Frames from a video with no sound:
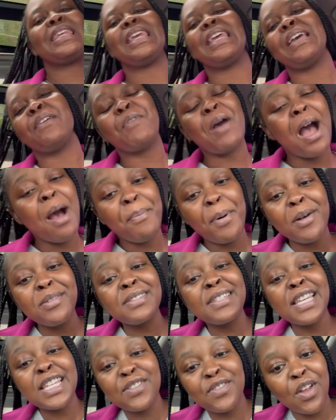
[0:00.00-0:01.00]
Well, I'll
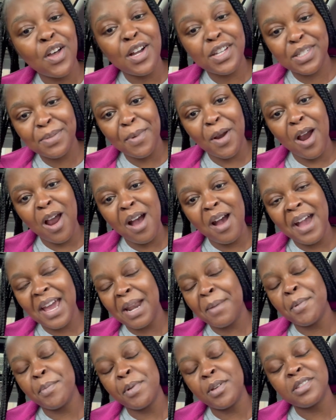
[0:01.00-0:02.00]
post this vlog tomorrow
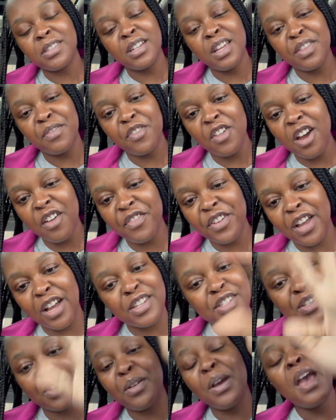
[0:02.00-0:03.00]
and I'm gonna post another vlog for
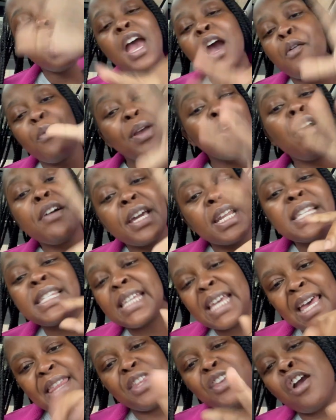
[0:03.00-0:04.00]
y'all soon. We gonna get it
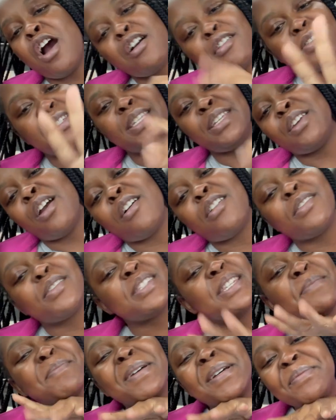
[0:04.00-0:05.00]
together. Y'all gonna see, y'all gonna
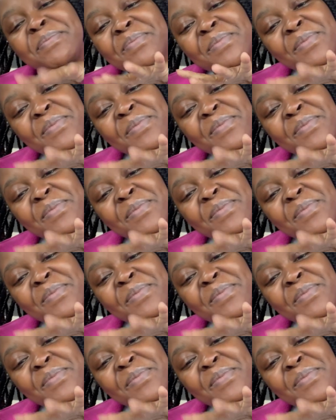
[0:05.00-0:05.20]
see, but